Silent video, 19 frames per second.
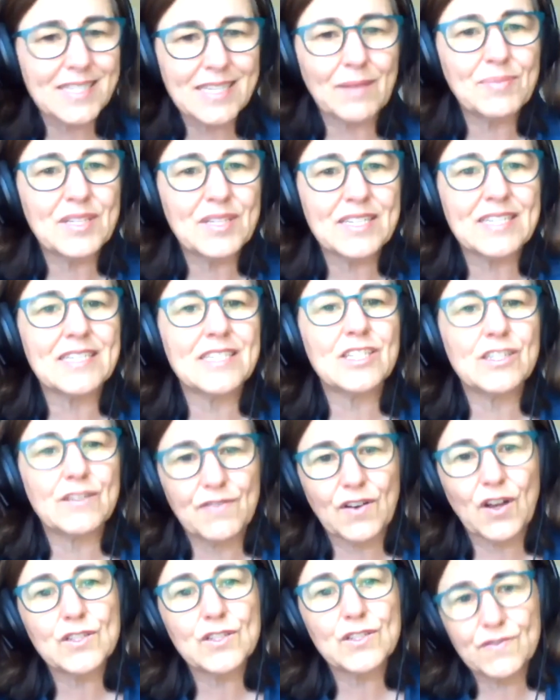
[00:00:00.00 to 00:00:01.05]
subsidies to
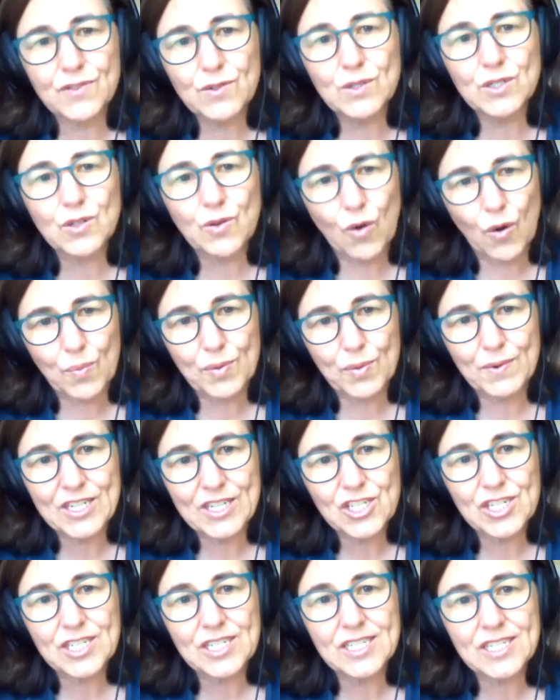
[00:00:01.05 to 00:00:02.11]
fossil fuel
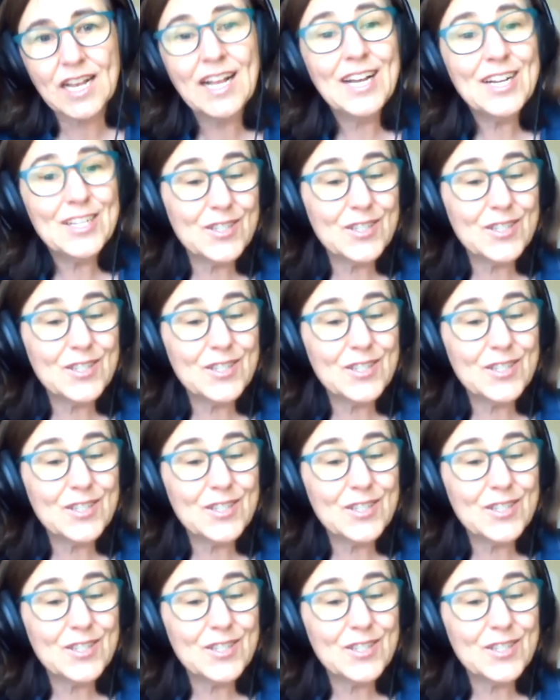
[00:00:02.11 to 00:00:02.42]
corporations.